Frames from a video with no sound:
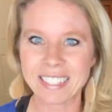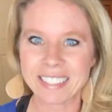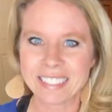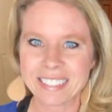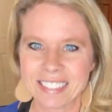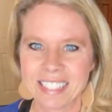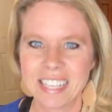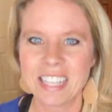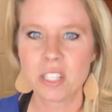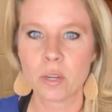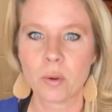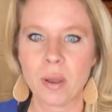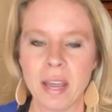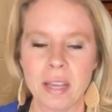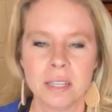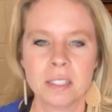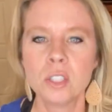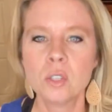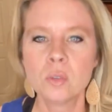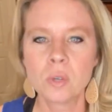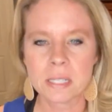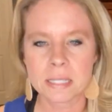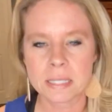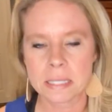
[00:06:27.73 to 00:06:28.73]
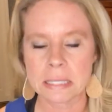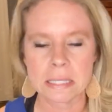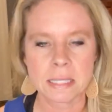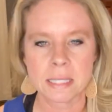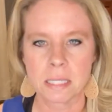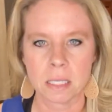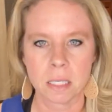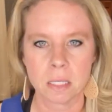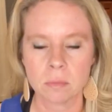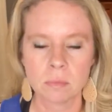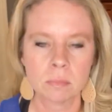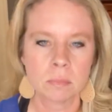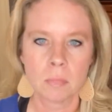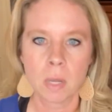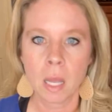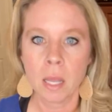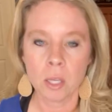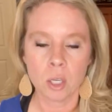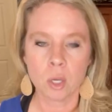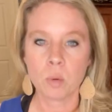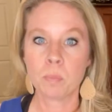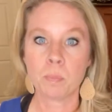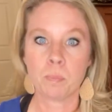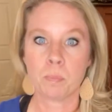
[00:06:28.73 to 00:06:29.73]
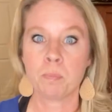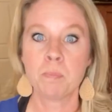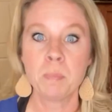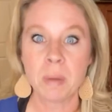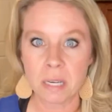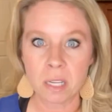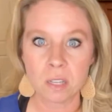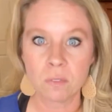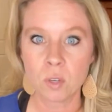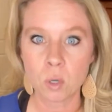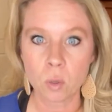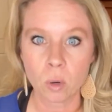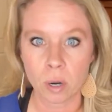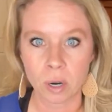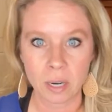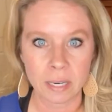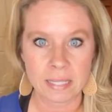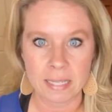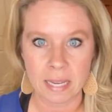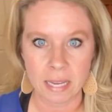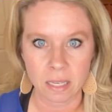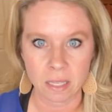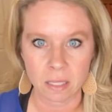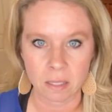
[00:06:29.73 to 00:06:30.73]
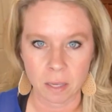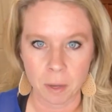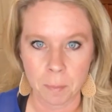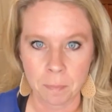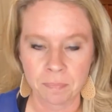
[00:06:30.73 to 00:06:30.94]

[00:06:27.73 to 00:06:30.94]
It's okay. You guys can see it. Many of you are already taking it.